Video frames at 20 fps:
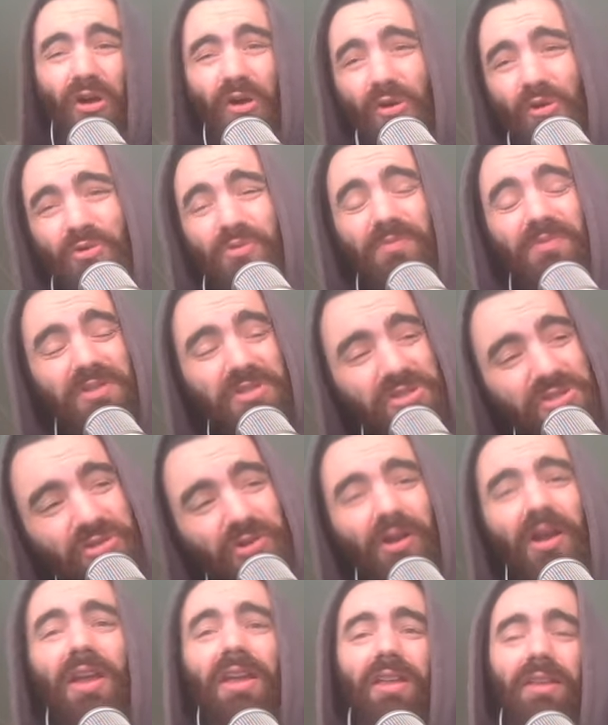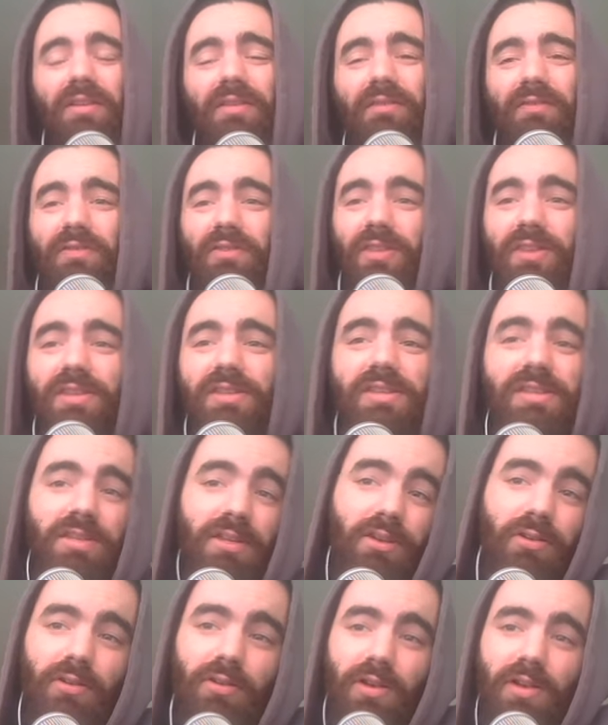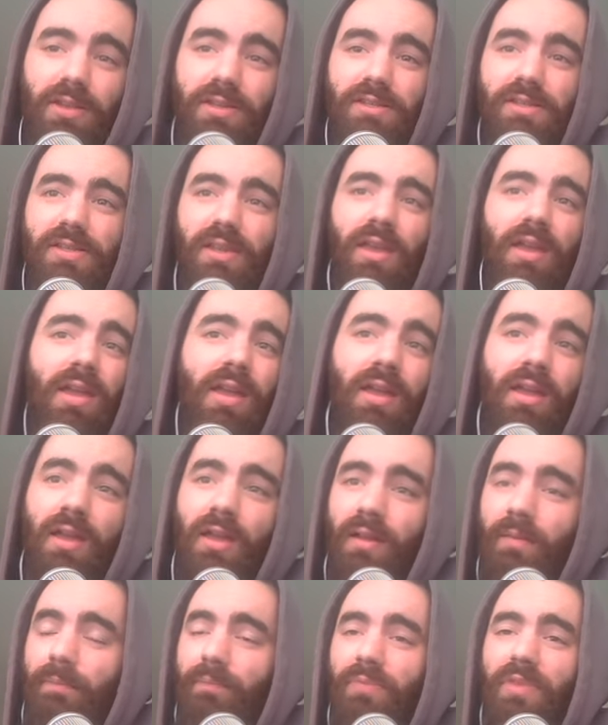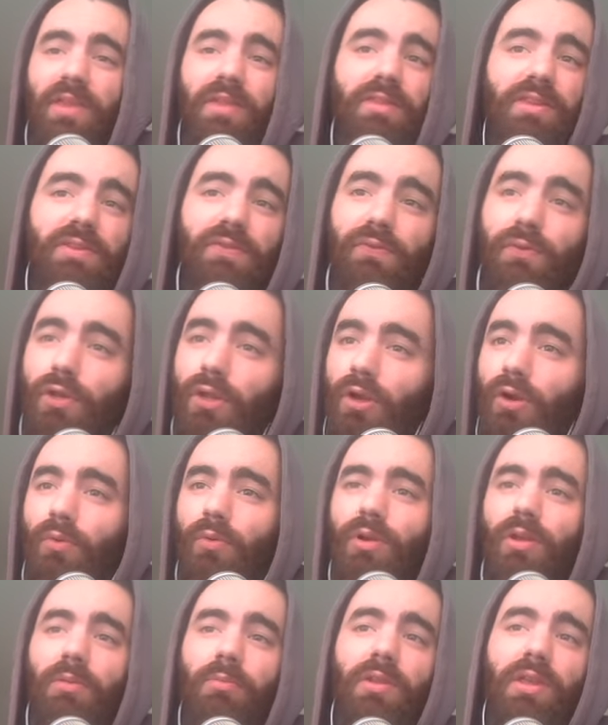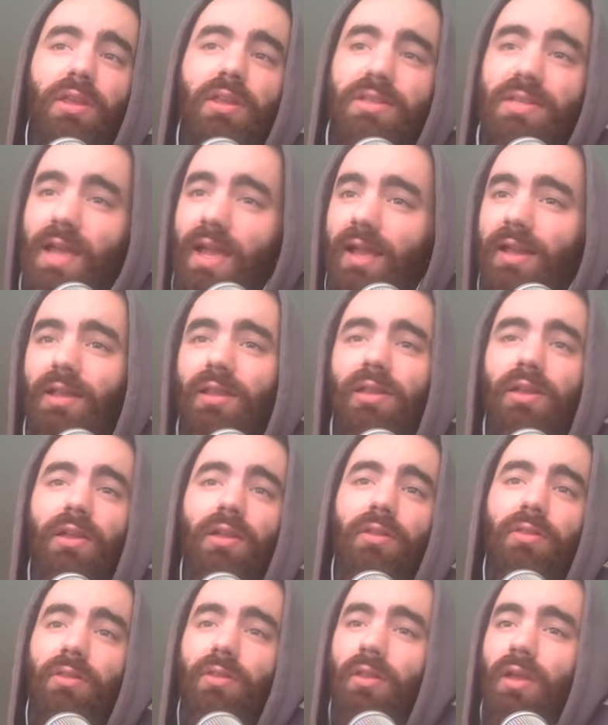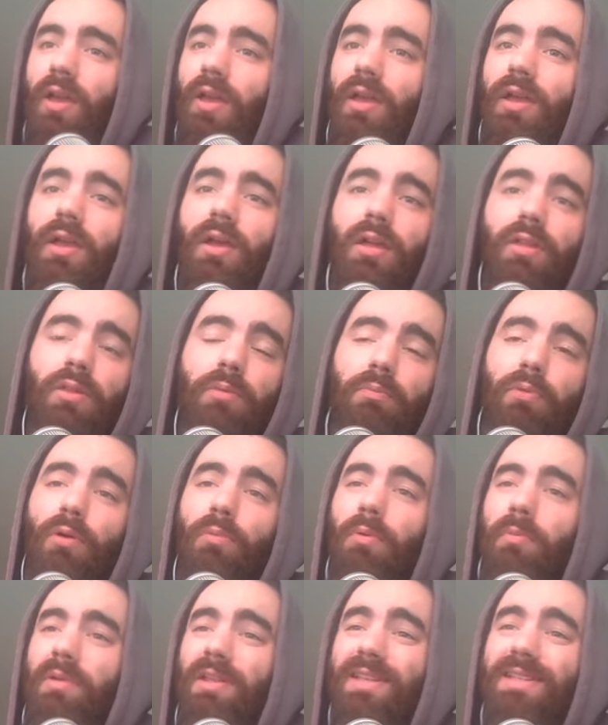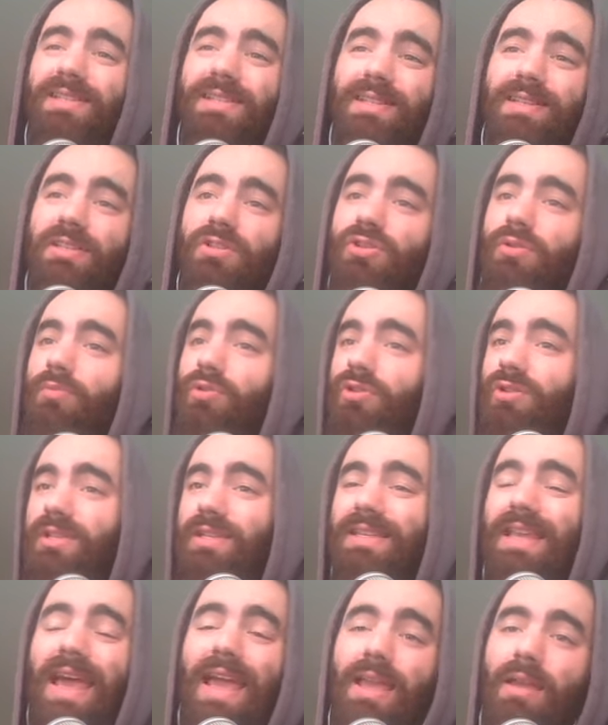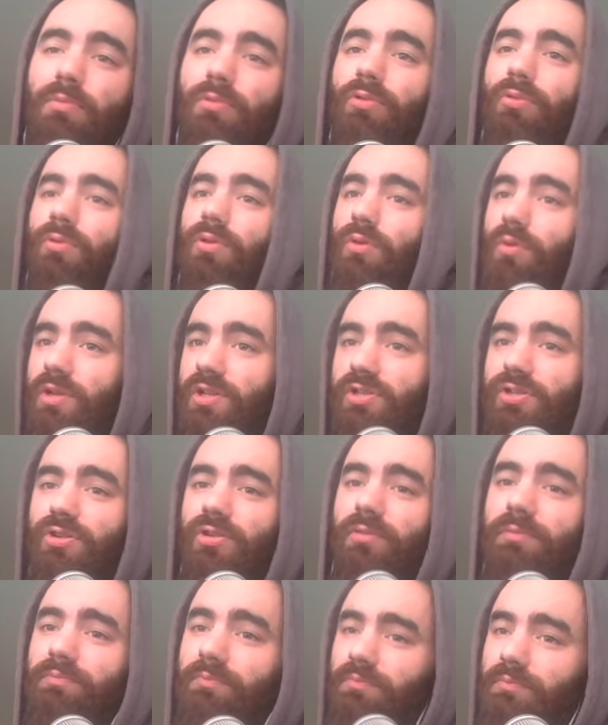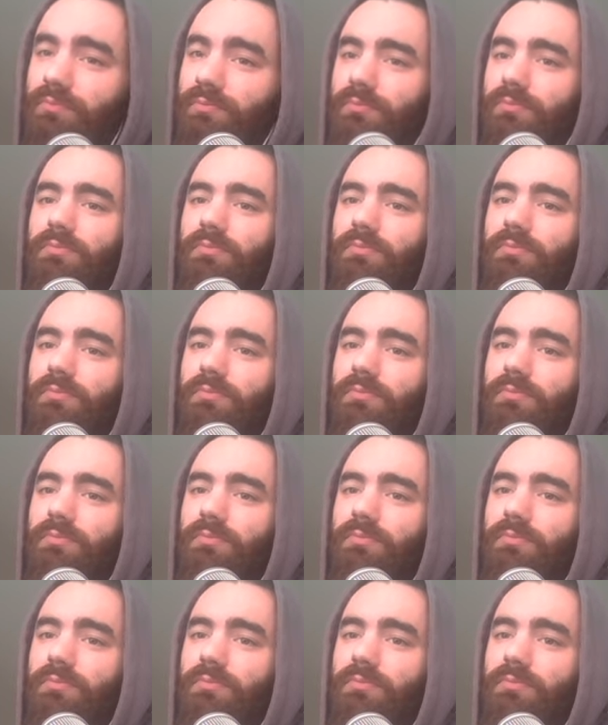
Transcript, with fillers: the home straight for this series, and in this video we're going to be tackling uh, the probability distribution table question,